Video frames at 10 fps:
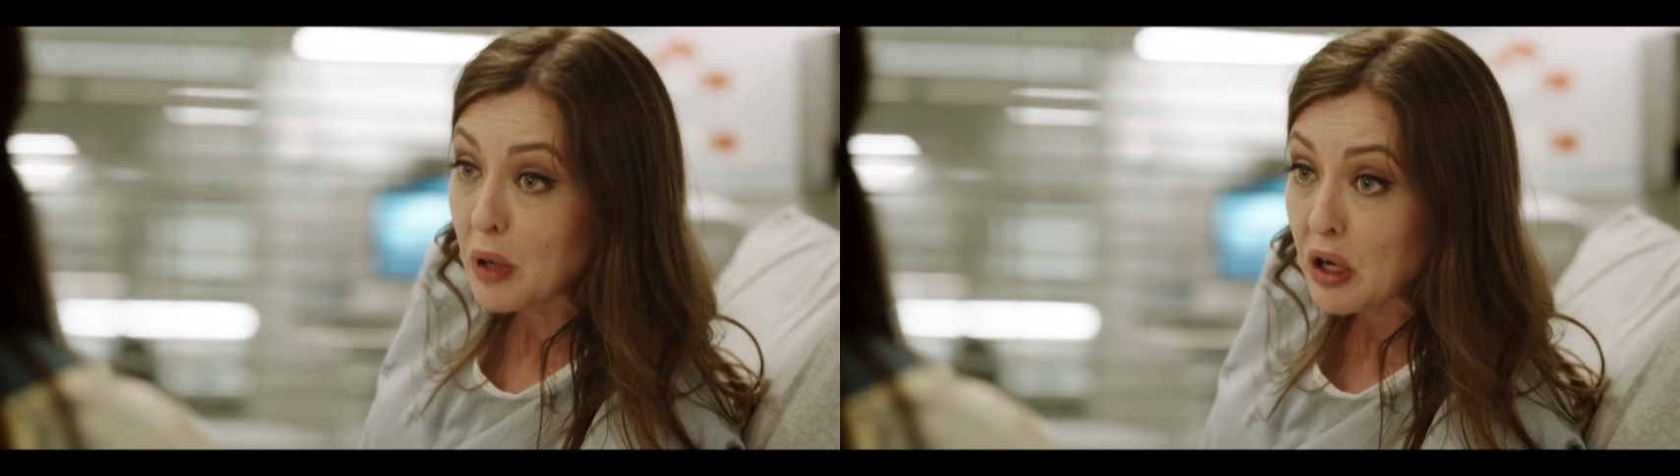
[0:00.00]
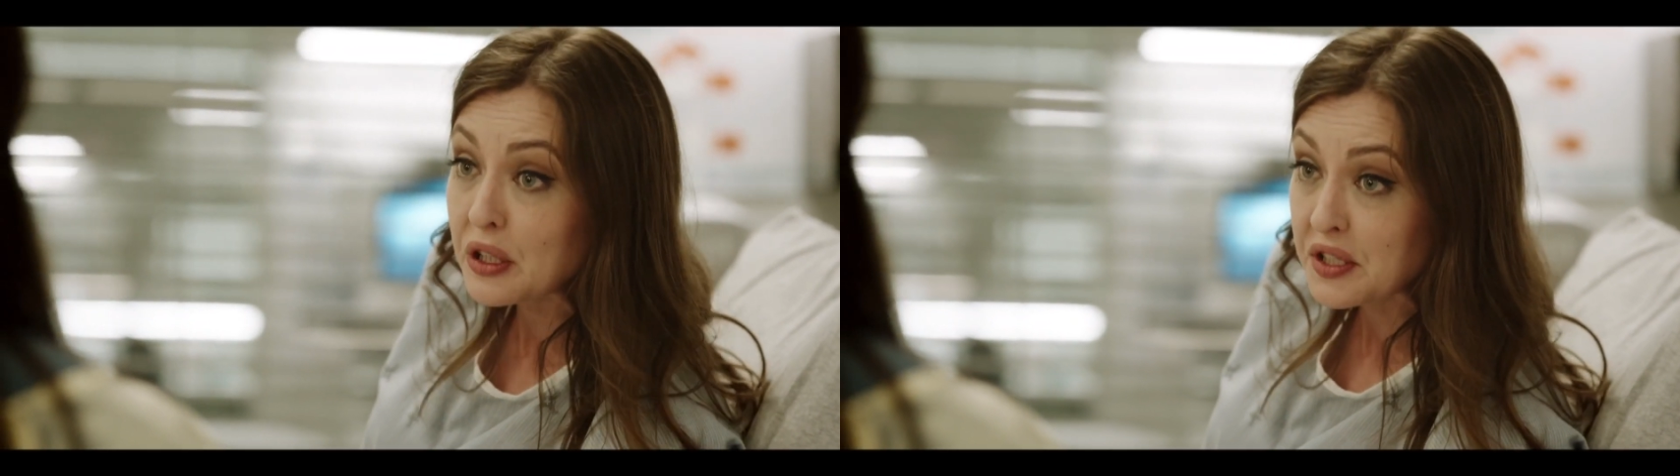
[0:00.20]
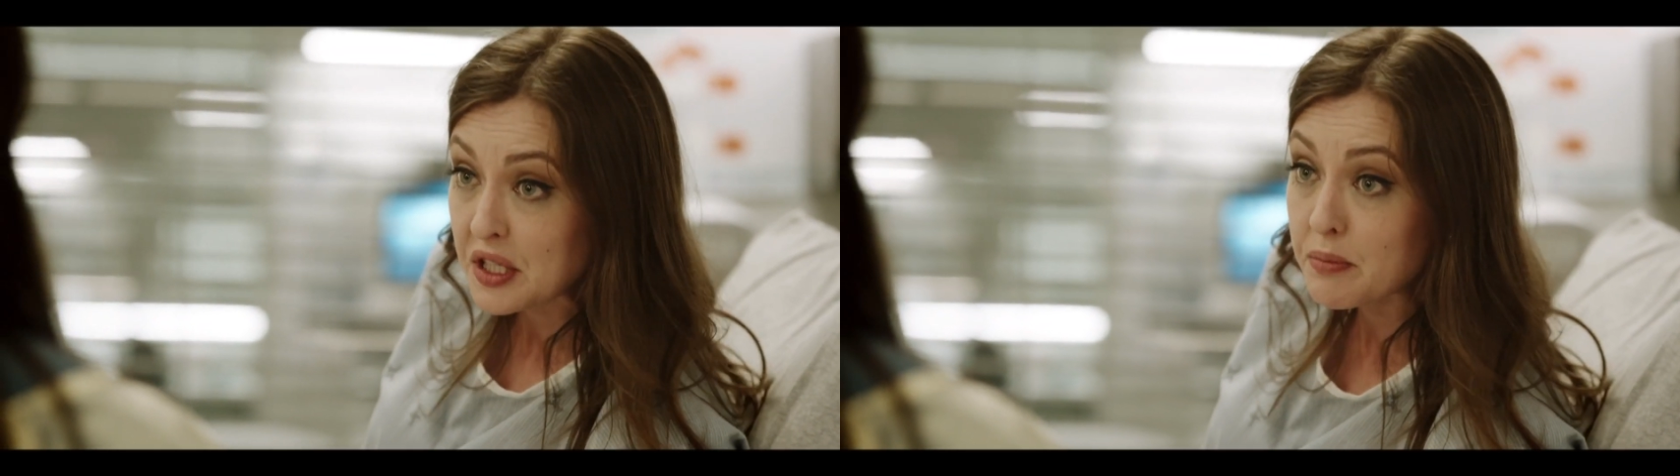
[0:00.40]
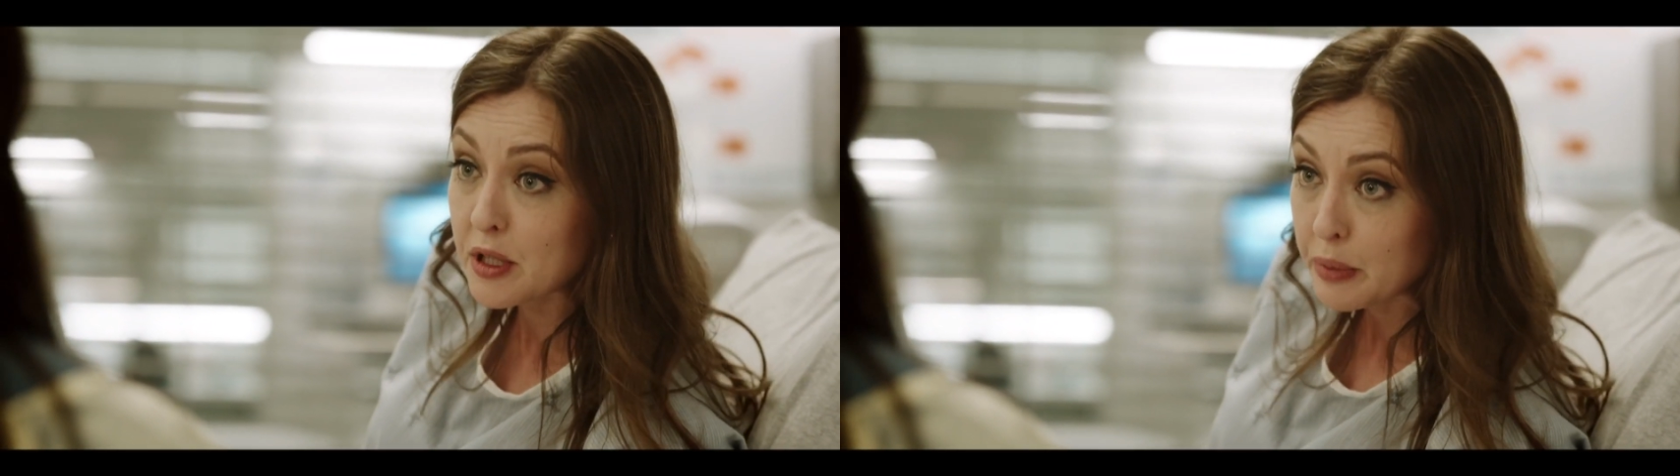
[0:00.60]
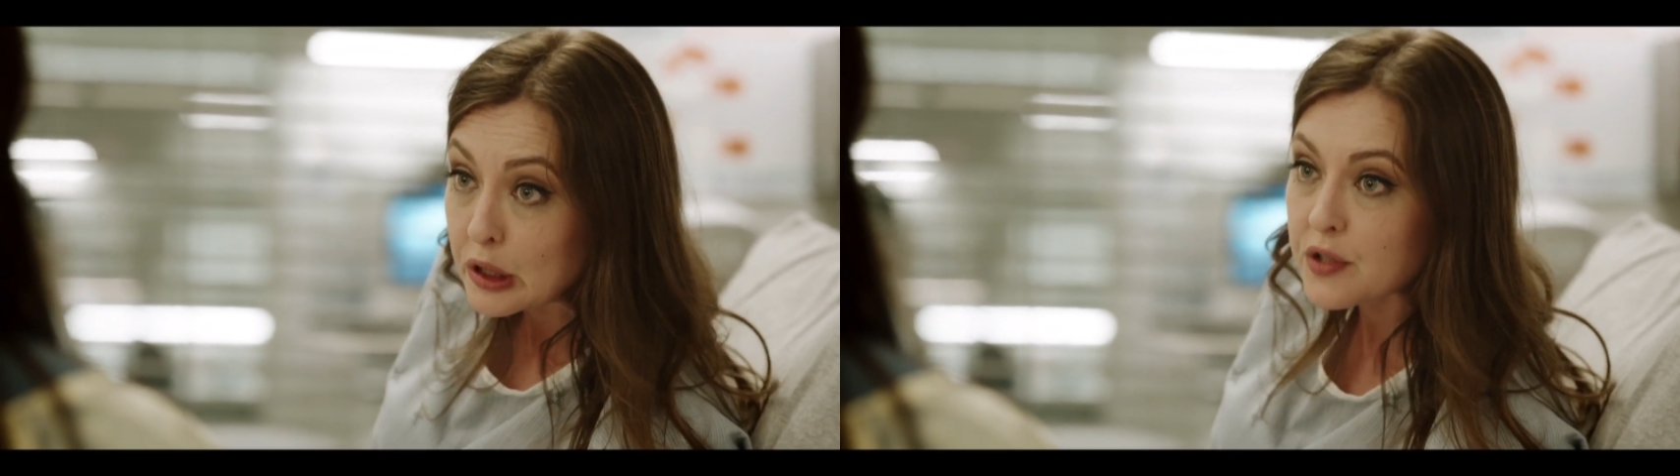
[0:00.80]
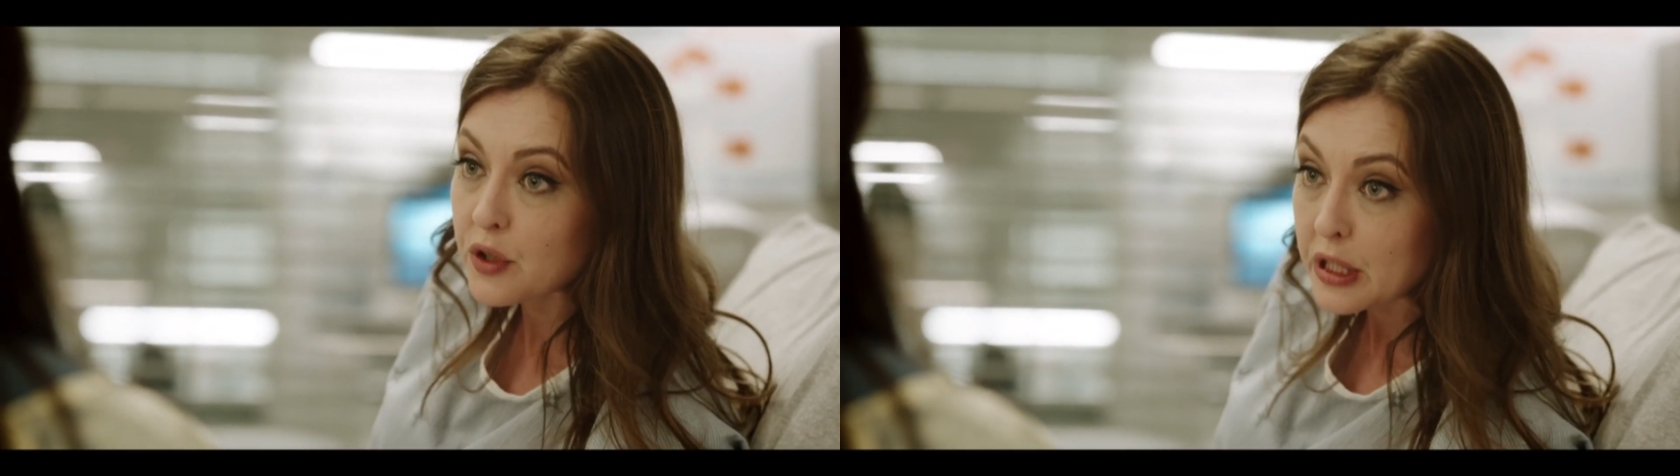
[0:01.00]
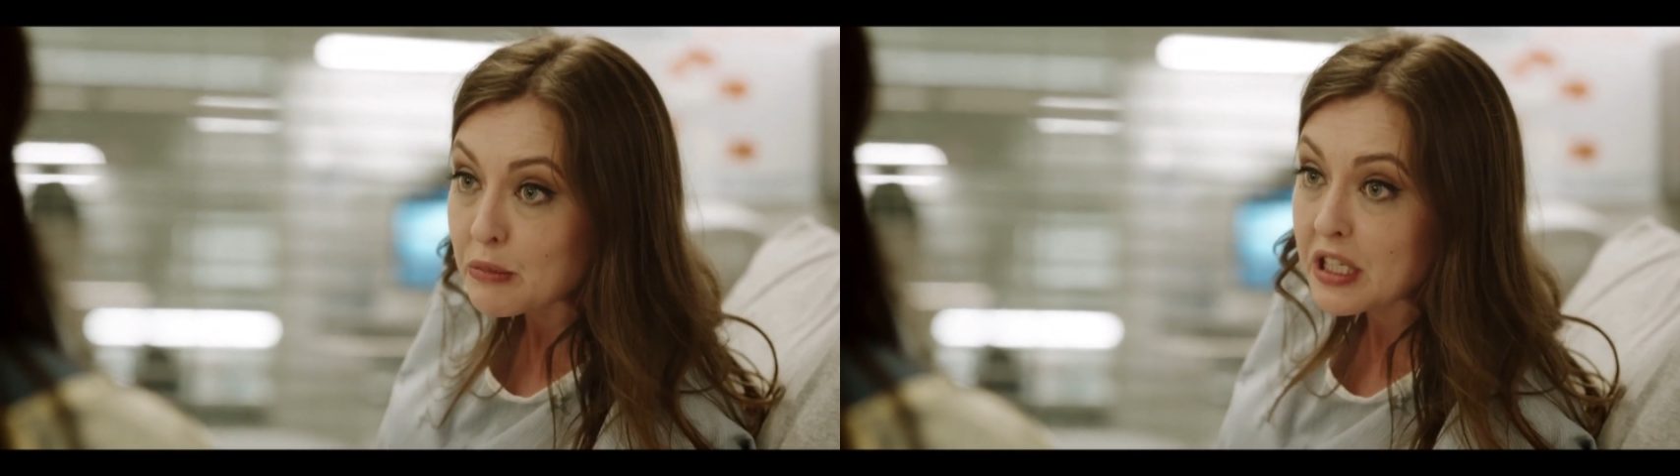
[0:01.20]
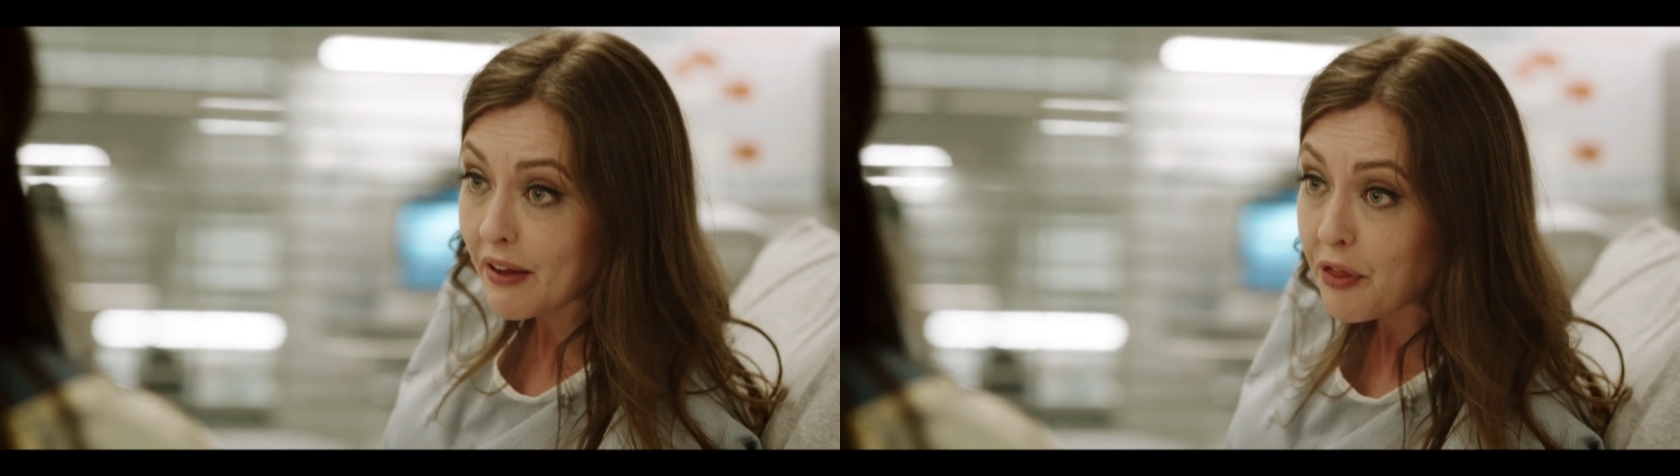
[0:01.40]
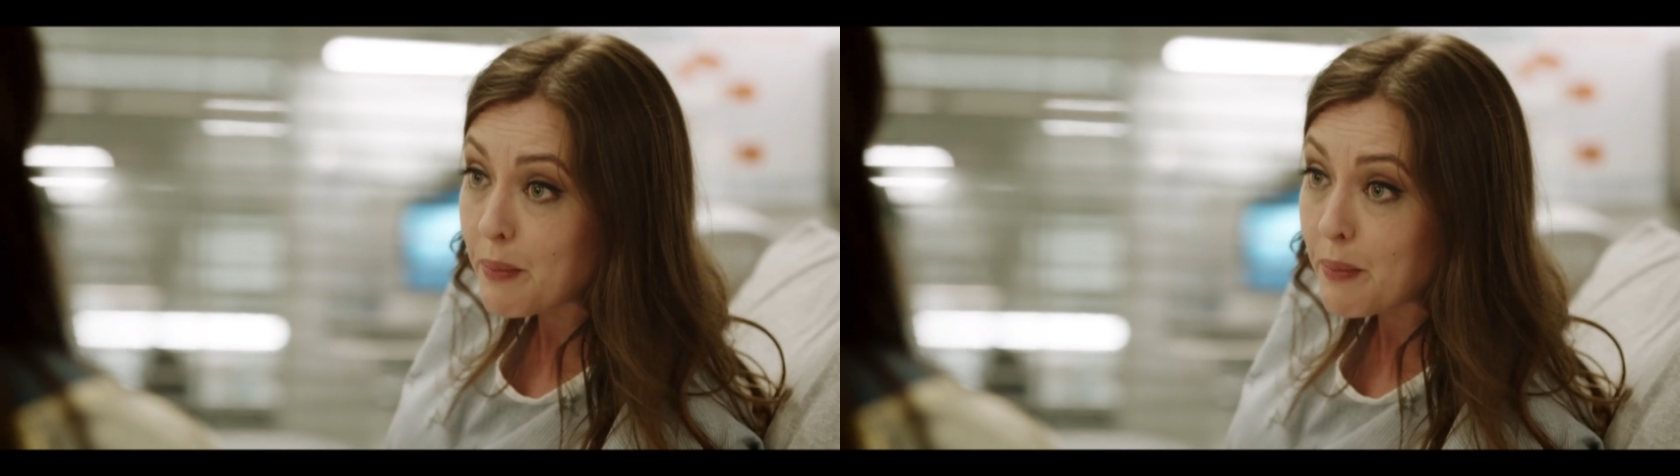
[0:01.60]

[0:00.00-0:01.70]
bottle of sleeping pills for him to get the